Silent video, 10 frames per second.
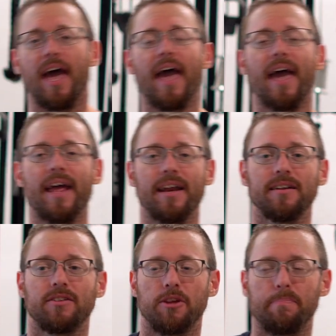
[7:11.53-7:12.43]

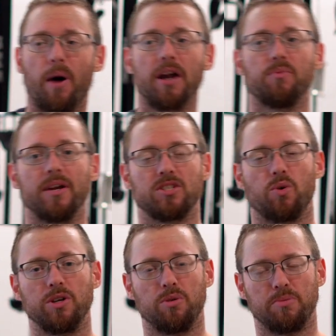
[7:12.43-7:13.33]
and their body, when it's
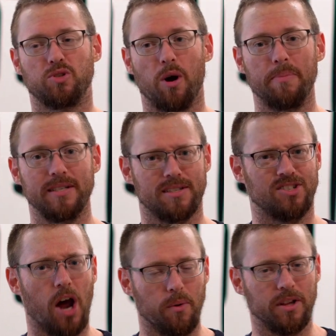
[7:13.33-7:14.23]
going to absorb it, it's
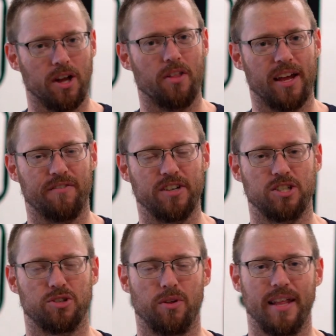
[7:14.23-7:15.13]
not really all that
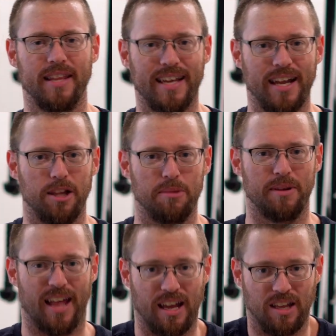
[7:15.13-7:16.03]
efficient, so then they get a little
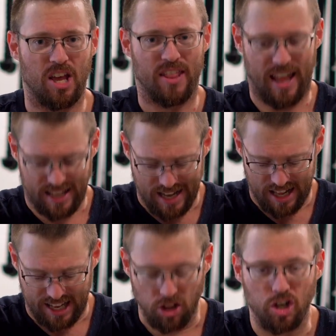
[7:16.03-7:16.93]
bit of that kind of
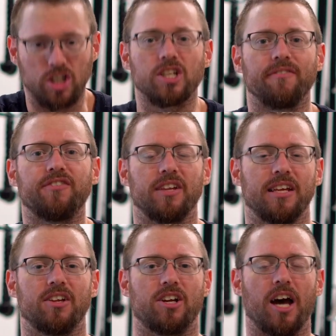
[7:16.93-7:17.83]
like lurching feeling
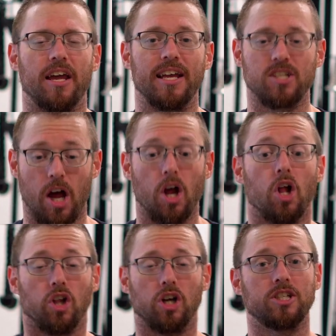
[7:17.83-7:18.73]
in their gut. It's not
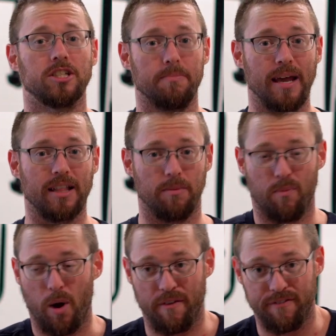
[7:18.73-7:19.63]
lurching to make them
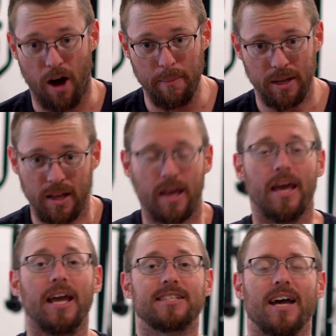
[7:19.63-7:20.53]
want to vomit,
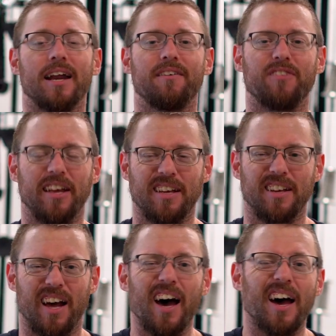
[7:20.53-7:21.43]
it's kind of like
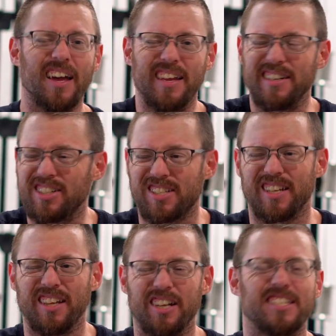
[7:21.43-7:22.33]
just a
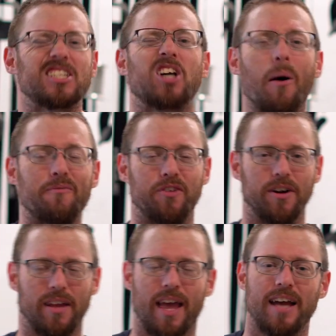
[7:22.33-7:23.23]
little
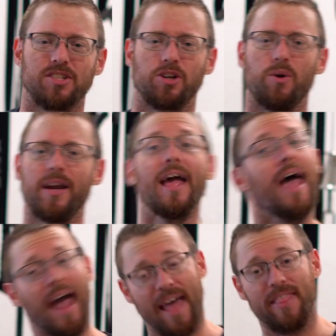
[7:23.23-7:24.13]
discomfort as they're going,
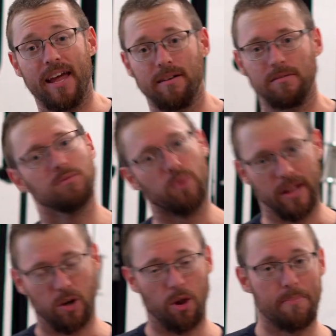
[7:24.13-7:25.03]
and then when
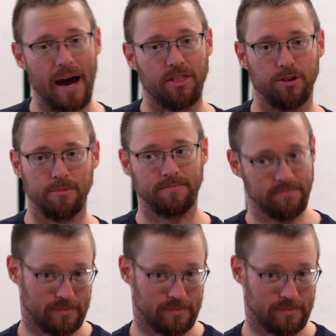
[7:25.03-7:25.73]
they go to the bathroom,